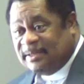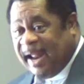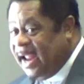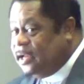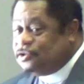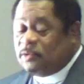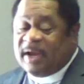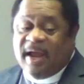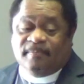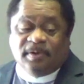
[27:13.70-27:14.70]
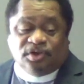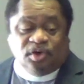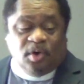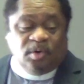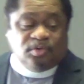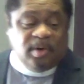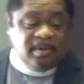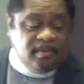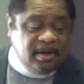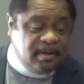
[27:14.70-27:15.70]
The angel gave the
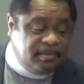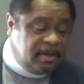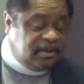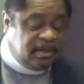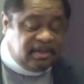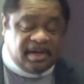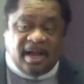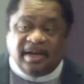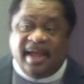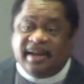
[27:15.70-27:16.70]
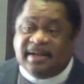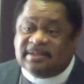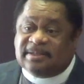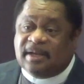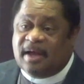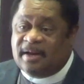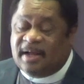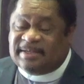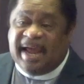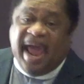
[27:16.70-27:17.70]
children, the young ladies,
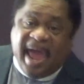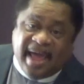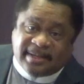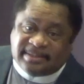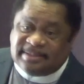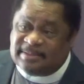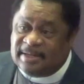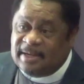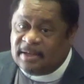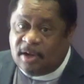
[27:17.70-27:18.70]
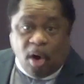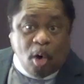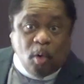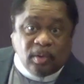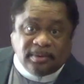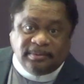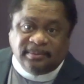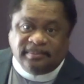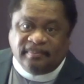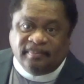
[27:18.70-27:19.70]
a task. Go.
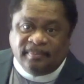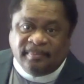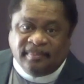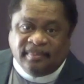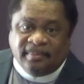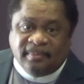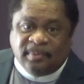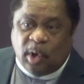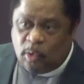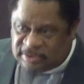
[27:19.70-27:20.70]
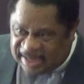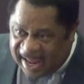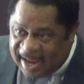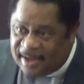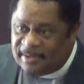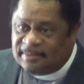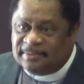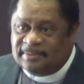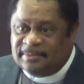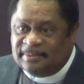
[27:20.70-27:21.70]
Go tell.
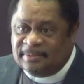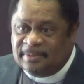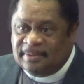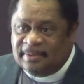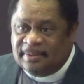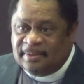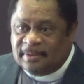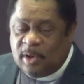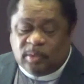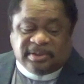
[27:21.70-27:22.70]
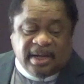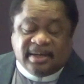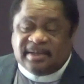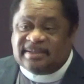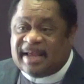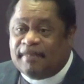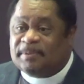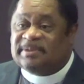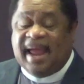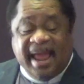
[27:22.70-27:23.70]
Go tell the
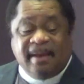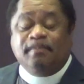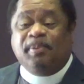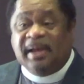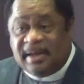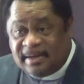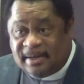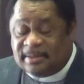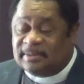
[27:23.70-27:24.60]
disciples and Peter.